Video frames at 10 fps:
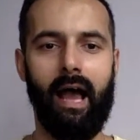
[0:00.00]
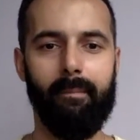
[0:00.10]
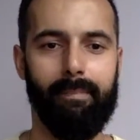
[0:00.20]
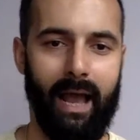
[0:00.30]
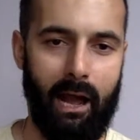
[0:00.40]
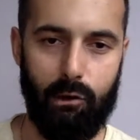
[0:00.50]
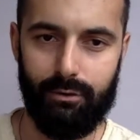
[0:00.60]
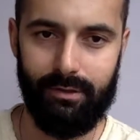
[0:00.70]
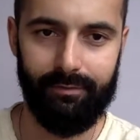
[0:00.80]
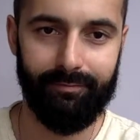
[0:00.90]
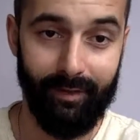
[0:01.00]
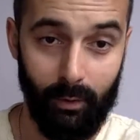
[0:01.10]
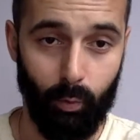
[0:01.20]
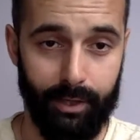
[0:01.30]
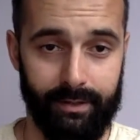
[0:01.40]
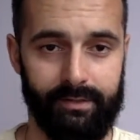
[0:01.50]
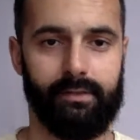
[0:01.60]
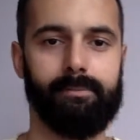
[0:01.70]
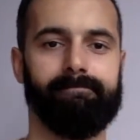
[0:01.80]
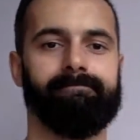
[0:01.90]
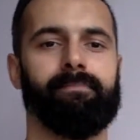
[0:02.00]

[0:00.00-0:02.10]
about filler words.